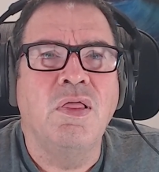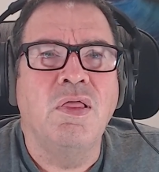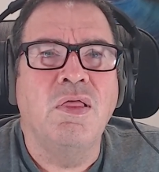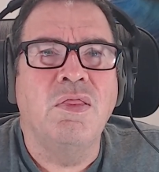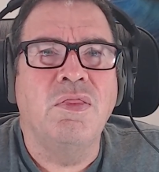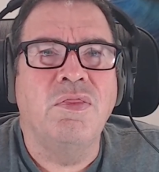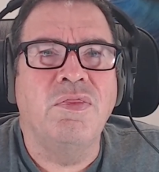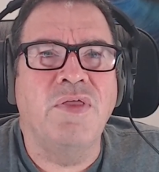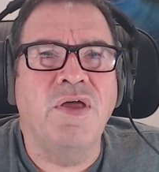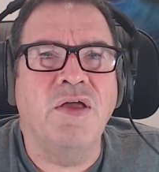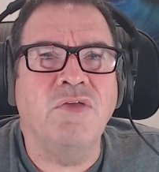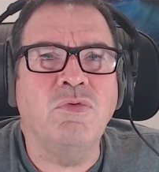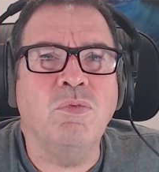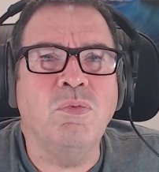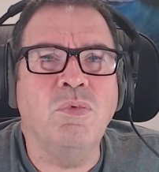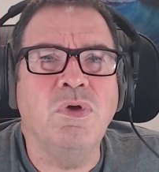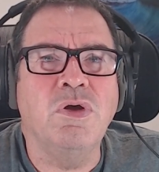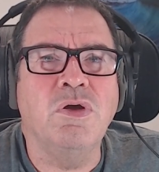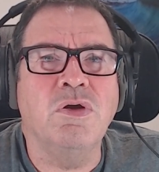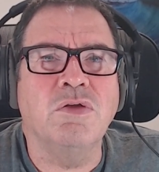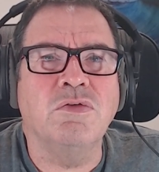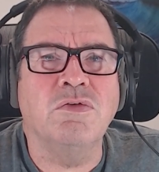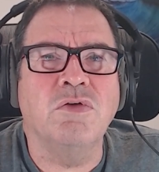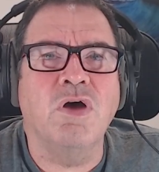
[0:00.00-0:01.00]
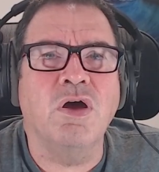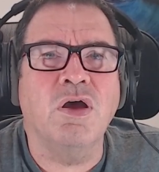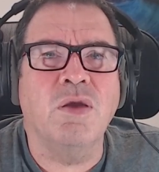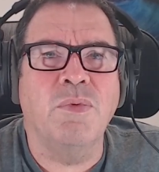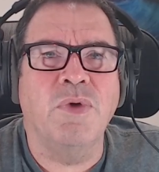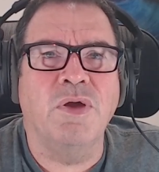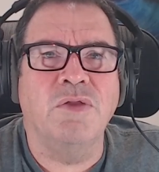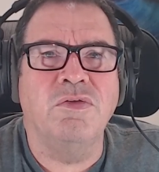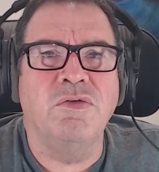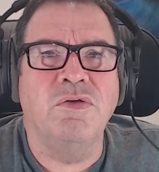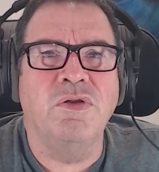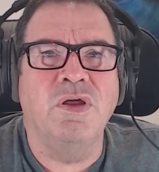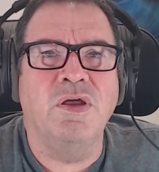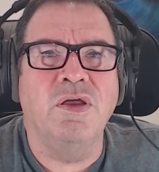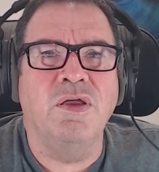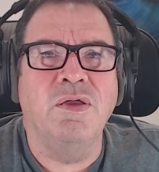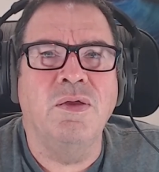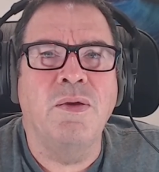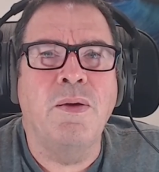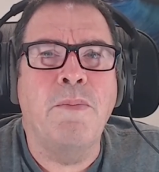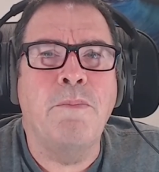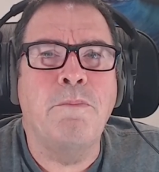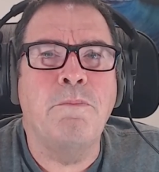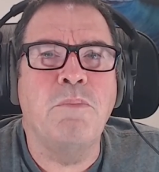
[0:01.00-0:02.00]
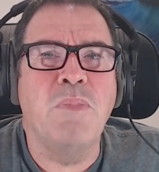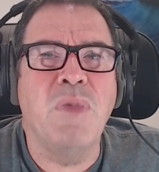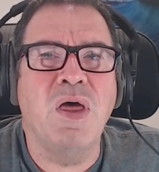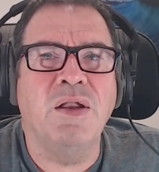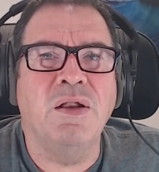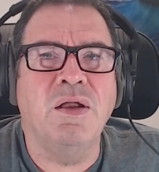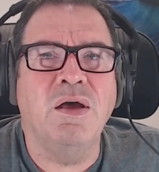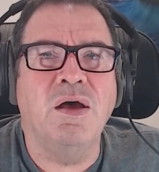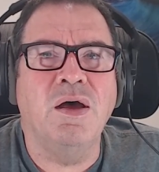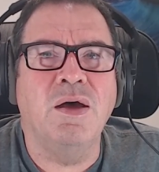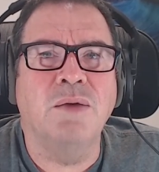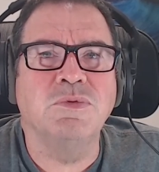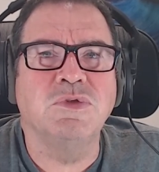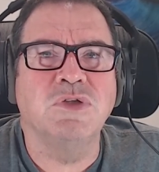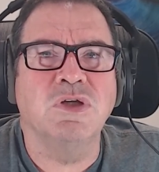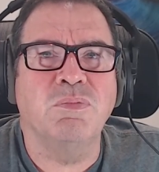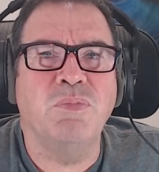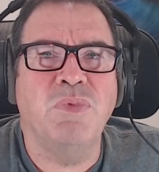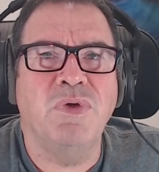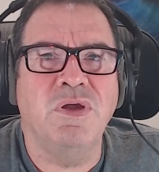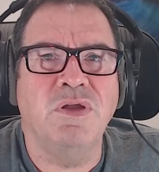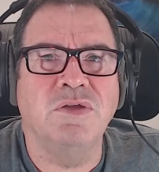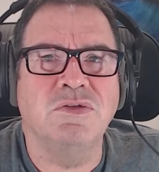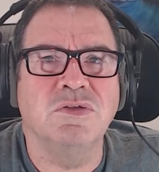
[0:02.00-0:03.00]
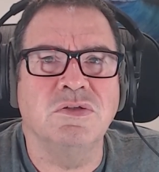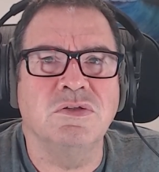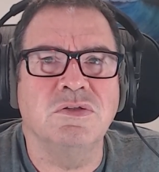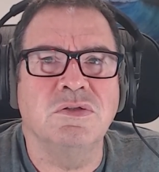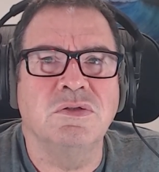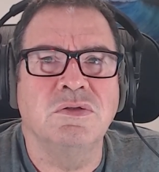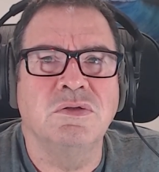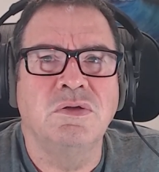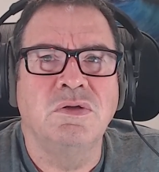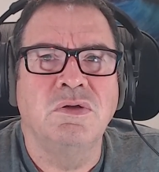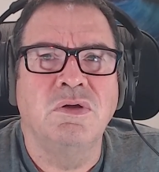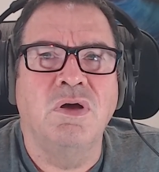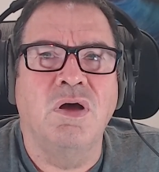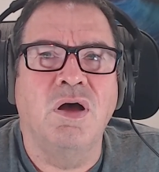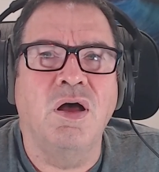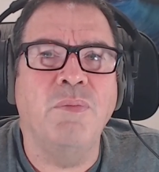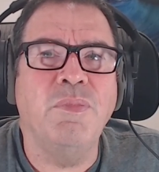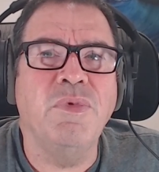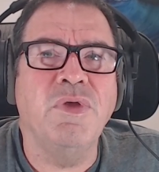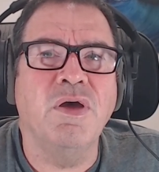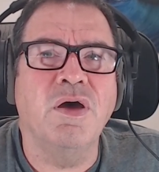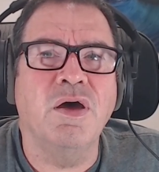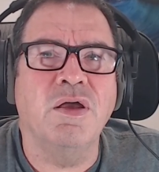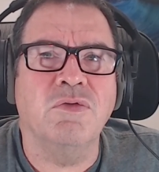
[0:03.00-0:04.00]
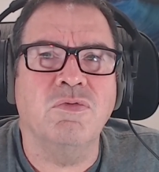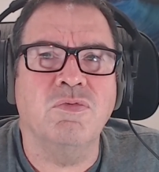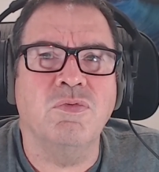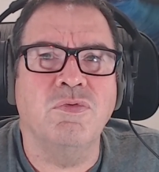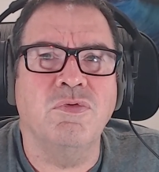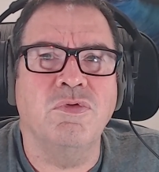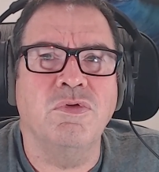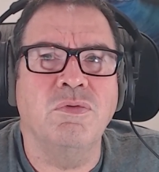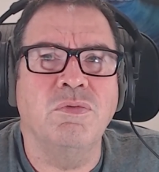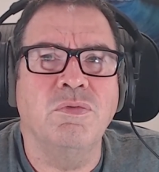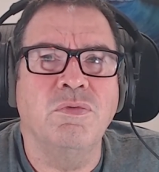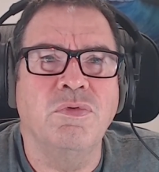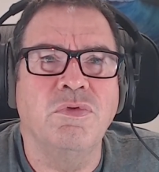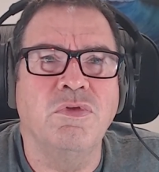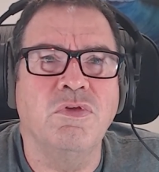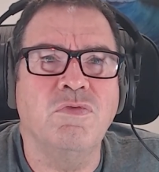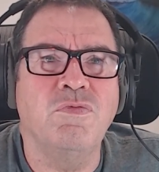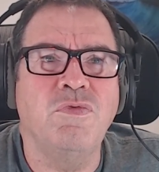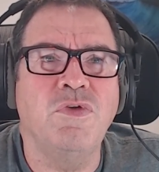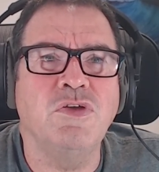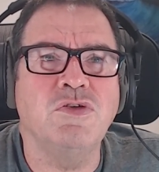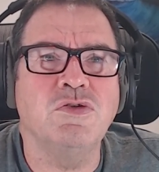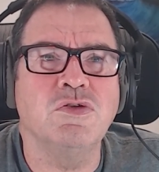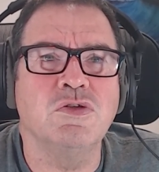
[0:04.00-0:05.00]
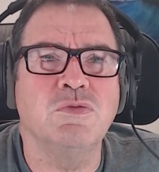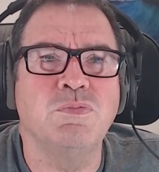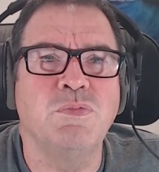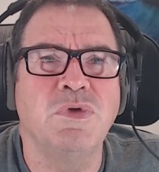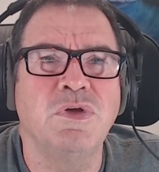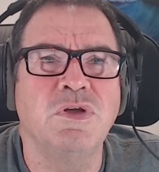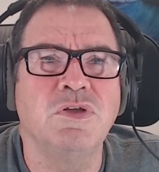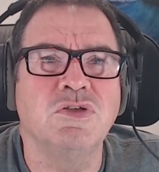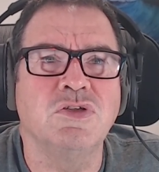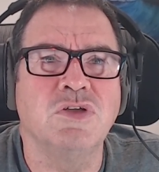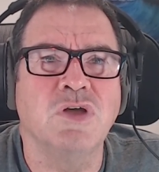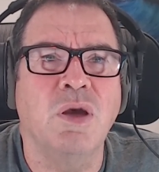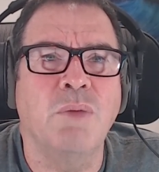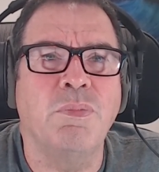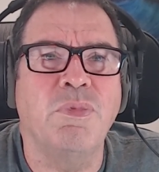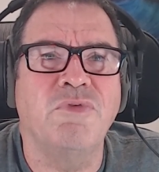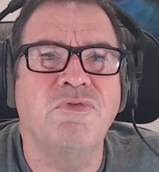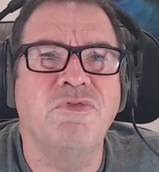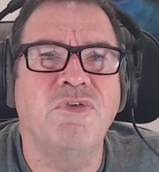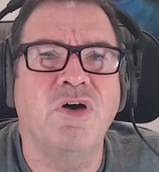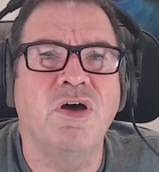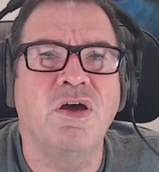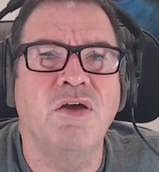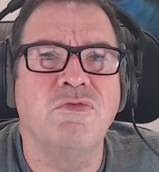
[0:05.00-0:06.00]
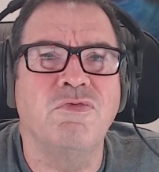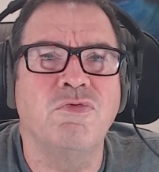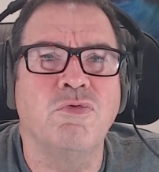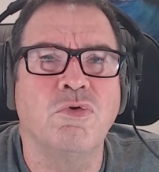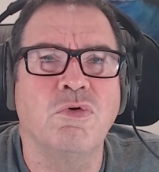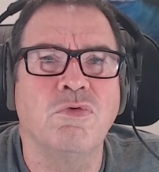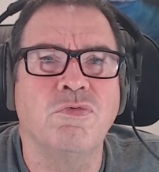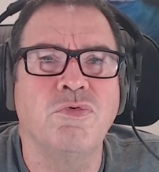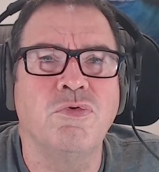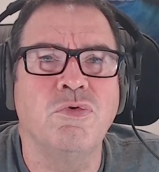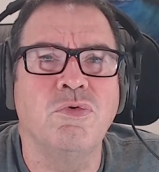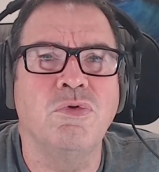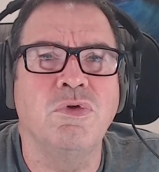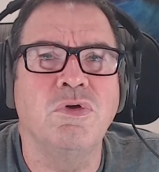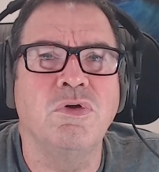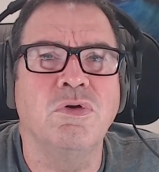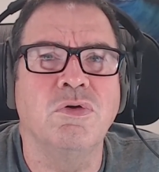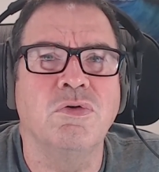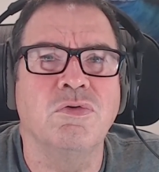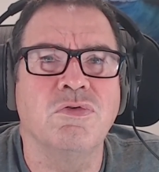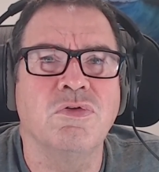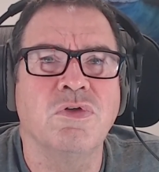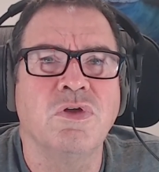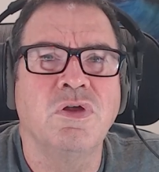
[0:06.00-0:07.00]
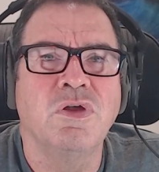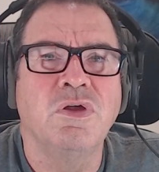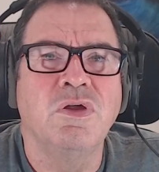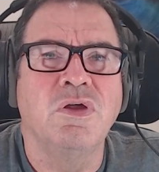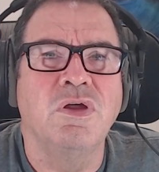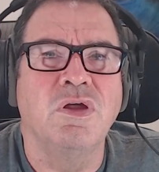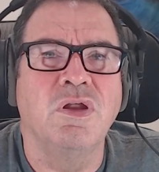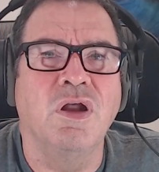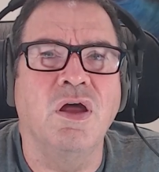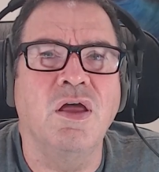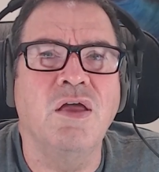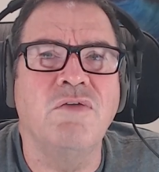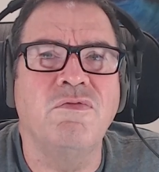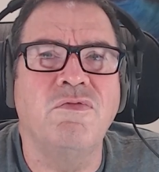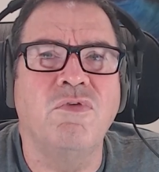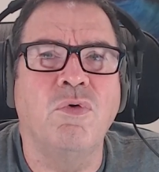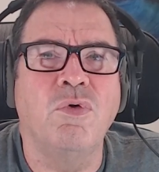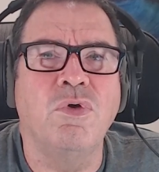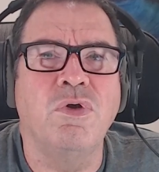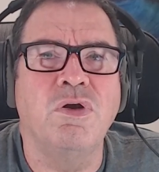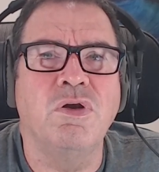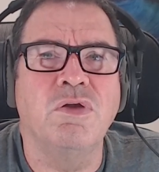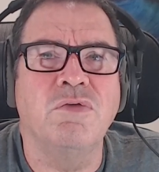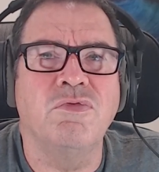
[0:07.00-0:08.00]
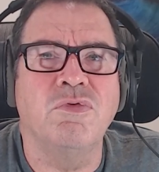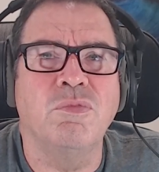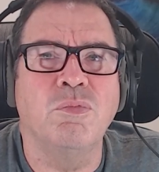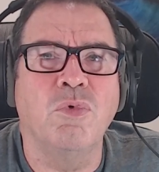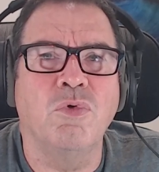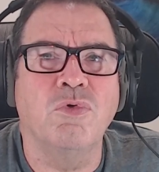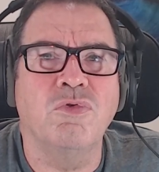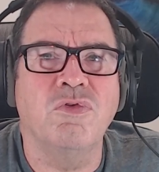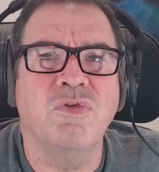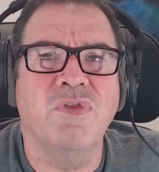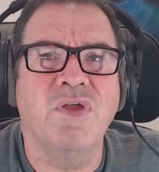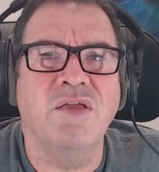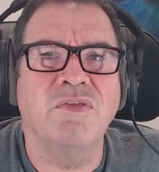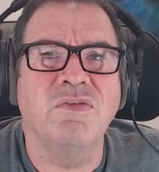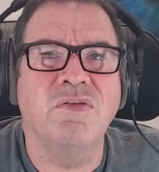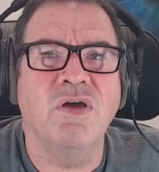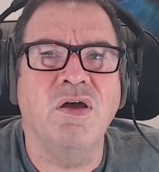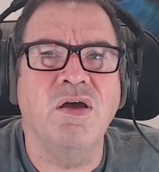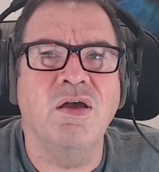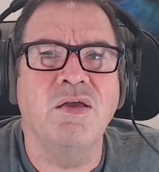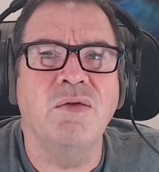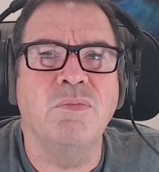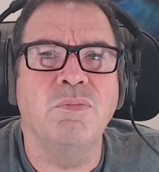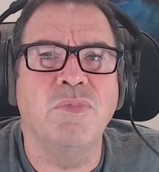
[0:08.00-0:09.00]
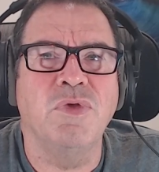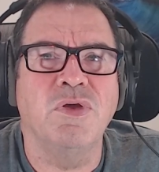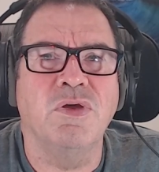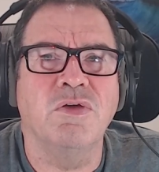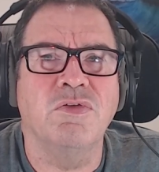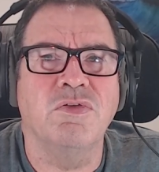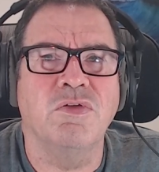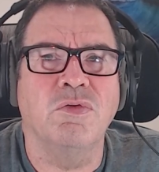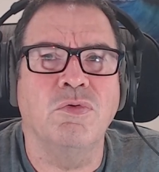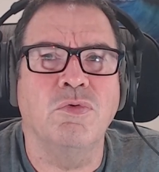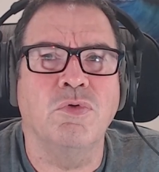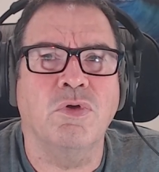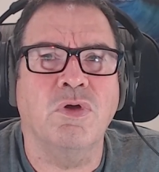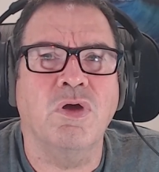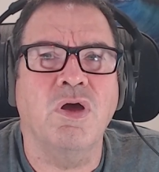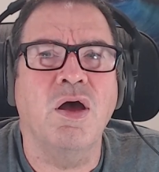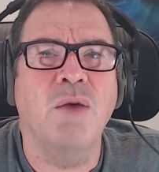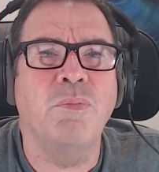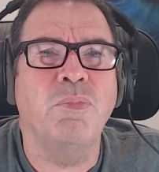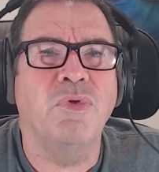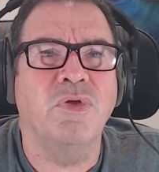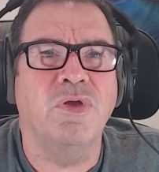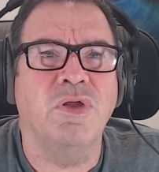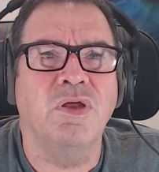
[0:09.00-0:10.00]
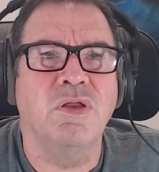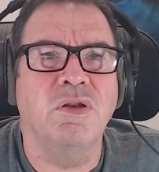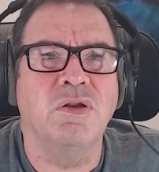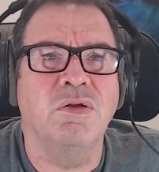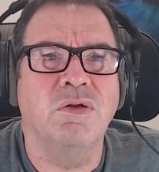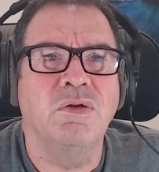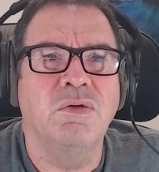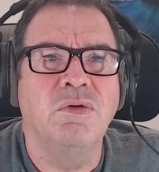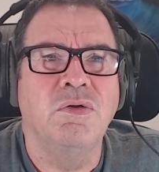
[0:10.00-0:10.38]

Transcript: That's what we're here to talk about today, Metaobject Pages. I'll be honest with you, this feature's been in Shopify for a few years, and I avoided it for most of that time because it looked complicated.